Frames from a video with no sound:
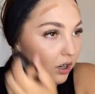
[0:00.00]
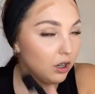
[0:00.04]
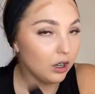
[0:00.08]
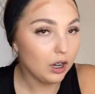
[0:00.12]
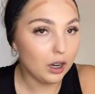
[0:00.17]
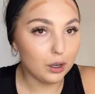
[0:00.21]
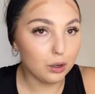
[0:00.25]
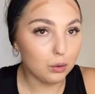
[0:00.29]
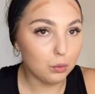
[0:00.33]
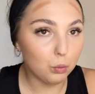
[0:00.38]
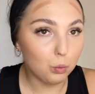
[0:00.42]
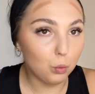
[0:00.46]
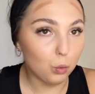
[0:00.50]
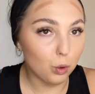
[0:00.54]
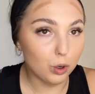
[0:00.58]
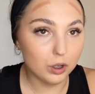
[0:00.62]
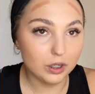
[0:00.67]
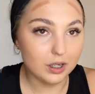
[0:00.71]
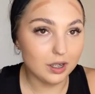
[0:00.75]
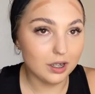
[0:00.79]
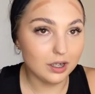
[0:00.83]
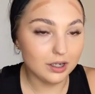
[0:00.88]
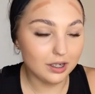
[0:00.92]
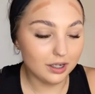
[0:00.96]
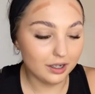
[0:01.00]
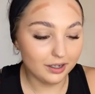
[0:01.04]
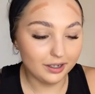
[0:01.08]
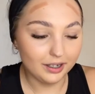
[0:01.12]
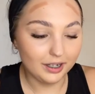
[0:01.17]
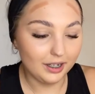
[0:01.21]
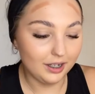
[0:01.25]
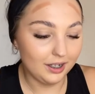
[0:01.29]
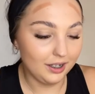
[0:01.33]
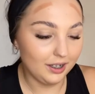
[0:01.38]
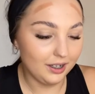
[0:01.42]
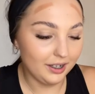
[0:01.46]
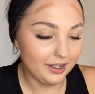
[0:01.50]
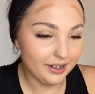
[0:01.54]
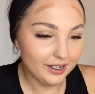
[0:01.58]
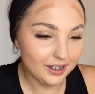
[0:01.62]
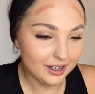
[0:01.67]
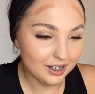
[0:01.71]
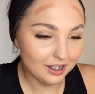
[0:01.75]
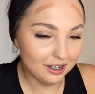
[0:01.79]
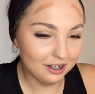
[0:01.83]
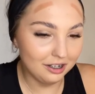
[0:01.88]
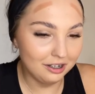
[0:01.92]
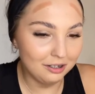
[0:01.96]
Like, what is the
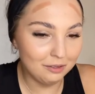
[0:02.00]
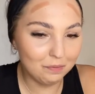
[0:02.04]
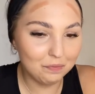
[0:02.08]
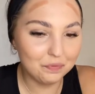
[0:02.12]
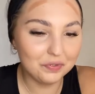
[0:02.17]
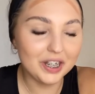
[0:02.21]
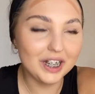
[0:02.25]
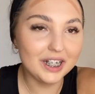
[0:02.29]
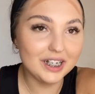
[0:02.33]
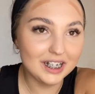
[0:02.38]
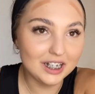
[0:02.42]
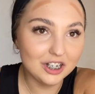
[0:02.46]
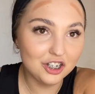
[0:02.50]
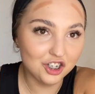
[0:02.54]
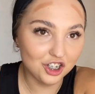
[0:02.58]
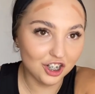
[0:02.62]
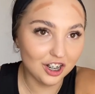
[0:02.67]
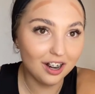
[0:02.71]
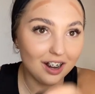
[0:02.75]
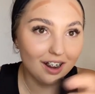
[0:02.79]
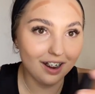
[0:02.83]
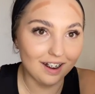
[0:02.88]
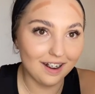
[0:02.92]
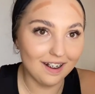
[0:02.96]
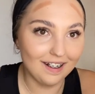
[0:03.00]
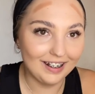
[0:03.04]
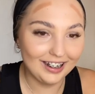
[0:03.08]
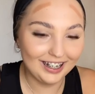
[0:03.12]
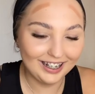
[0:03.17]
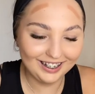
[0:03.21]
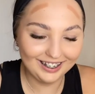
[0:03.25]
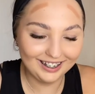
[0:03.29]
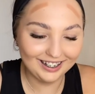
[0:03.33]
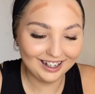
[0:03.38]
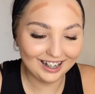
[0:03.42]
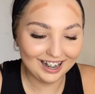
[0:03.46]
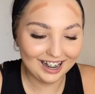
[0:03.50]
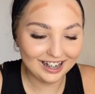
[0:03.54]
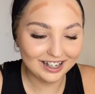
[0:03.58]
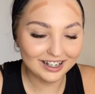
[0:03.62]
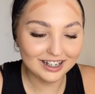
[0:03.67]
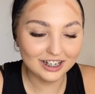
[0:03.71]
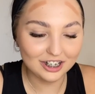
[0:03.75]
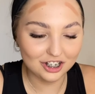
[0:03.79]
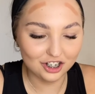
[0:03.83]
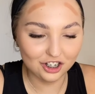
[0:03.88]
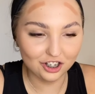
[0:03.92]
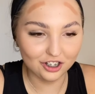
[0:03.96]
need? It is July and
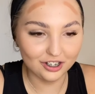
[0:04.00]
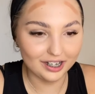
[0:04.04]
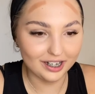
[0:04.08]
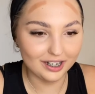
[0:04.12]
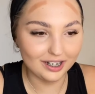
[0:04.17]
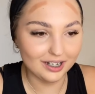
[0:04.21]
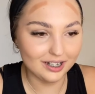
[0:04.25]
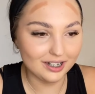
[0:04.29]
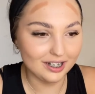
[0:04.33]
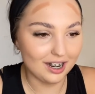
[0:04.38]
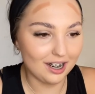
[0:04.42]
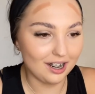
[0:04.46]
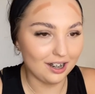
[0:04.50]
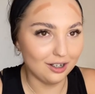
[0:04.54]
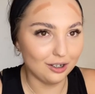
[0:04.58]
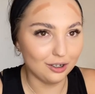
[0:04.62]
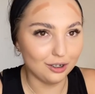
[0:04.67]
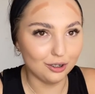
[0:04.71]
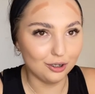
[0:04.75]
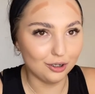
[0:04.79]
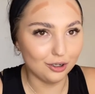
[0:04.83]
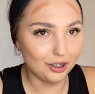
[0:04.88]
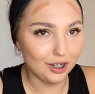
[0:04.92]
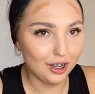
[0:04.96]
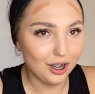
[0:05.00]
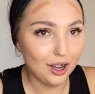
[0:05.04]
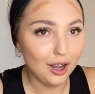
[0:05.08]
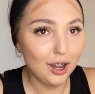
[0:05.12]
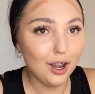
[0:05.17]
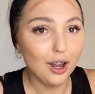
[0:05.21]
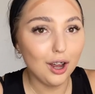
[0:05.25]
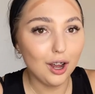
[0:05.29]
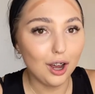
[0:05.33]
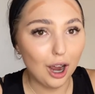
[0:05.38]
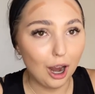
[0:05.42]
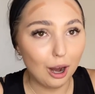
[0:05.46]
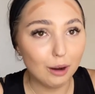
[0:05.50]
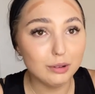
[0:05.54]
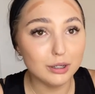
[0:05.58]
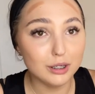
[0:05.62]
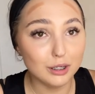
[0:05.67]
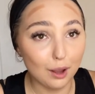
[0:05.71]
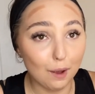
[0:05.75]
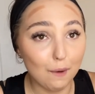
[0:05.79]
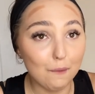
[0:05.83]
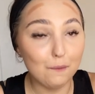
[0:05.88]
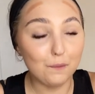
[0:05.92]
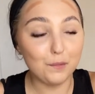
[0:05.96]
it's chucking it down. I
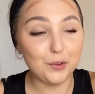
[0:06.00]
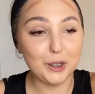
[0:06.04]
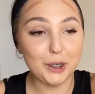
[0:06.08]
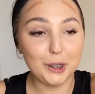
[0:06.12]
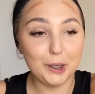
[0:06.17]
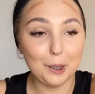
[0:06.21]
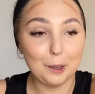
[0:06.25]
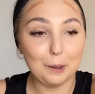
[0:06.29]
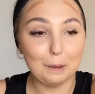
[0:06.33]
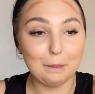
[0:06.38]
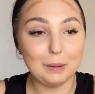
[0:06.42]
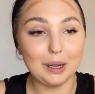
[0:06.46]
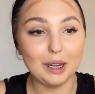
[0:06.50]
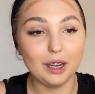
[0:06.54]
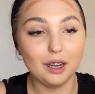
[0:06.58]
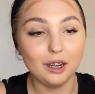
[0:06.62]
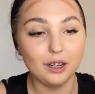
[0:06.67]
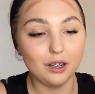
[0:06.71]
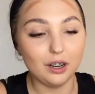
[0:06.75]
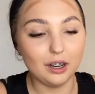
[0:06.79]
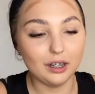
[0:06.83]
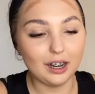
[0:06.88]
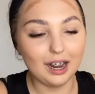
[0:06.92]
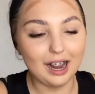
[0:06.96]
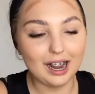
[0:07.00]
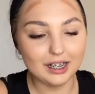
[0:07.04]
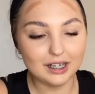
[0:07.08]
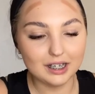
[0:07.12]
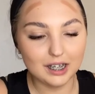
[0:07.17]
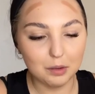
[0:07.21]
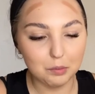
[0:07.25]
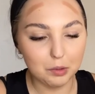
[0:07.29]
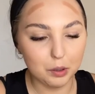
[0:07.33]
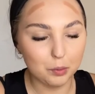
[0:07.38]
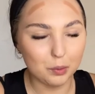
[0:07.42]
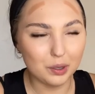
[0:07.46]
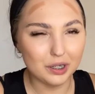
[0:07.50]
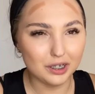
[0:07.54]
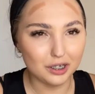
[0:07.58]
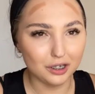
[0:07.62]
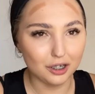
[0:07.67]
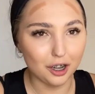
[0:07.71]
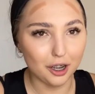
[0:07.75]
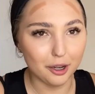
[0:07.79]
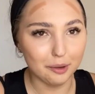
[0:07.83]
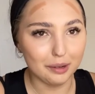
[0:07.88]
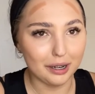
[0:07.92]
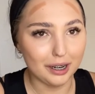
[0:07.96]
was fuming. Like, I had to get my winter
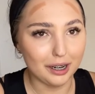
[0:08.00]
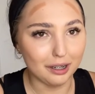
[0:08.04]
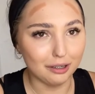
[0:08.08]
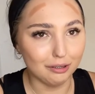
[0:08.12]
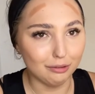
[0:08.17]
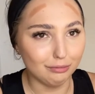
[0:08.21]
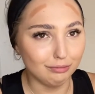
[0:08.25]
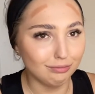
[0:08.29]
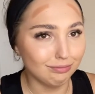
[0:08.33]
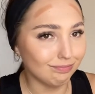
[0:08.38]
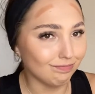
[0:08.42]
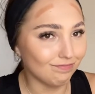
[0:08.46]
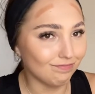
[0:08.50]
coat out.